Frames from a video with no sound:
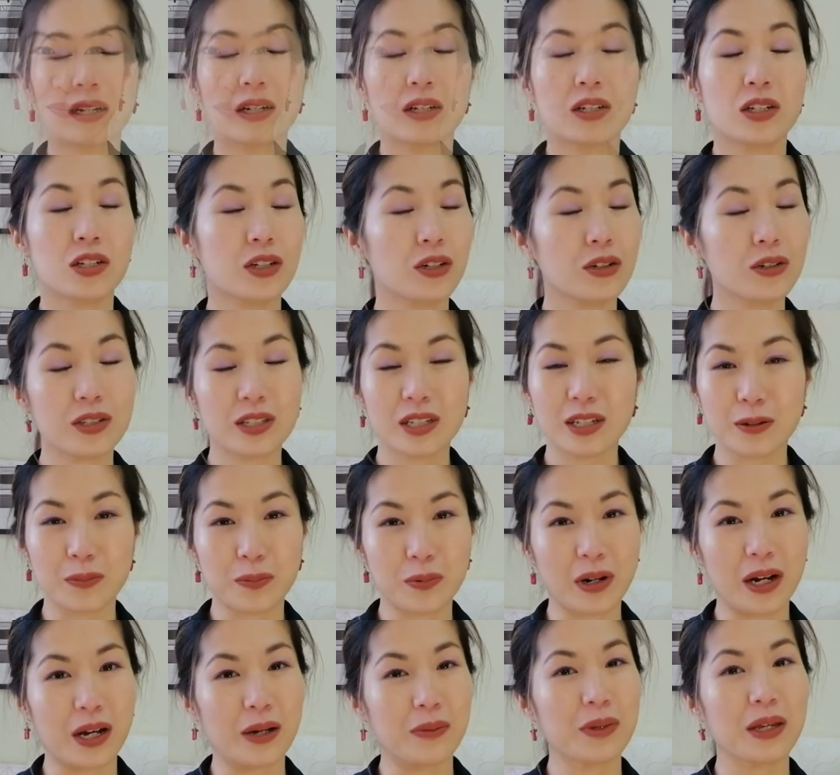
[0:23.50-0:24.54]
Choosing a
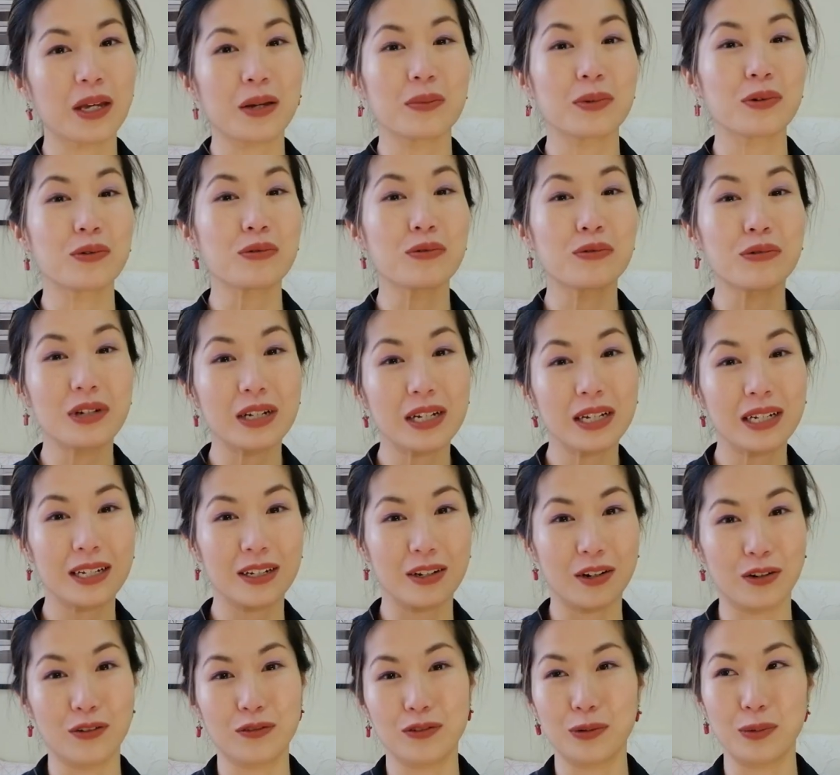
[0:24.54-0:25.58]
pram can be really
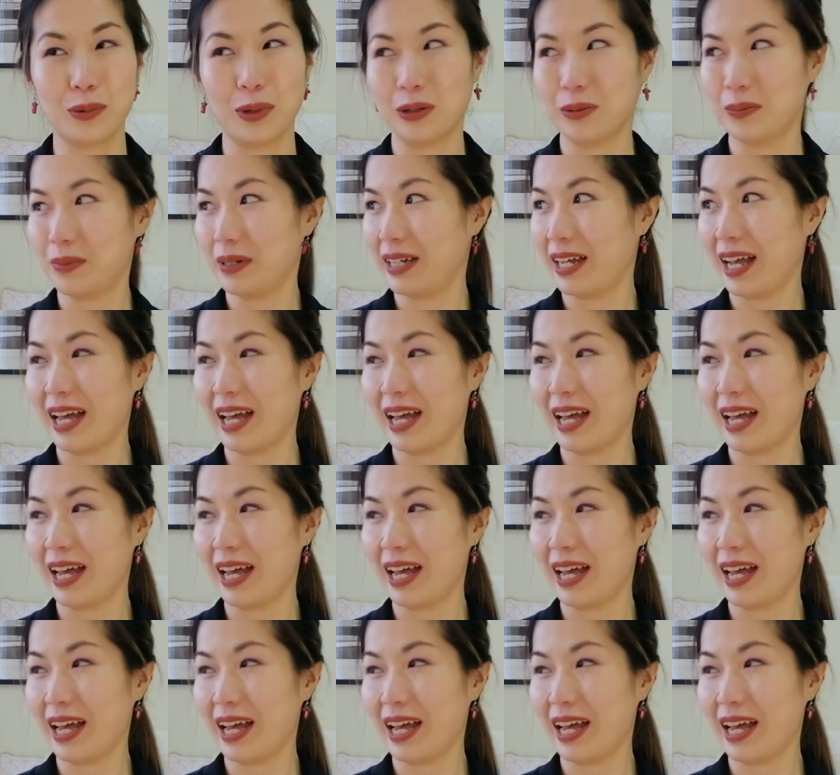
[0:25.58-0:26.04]
overwhelming,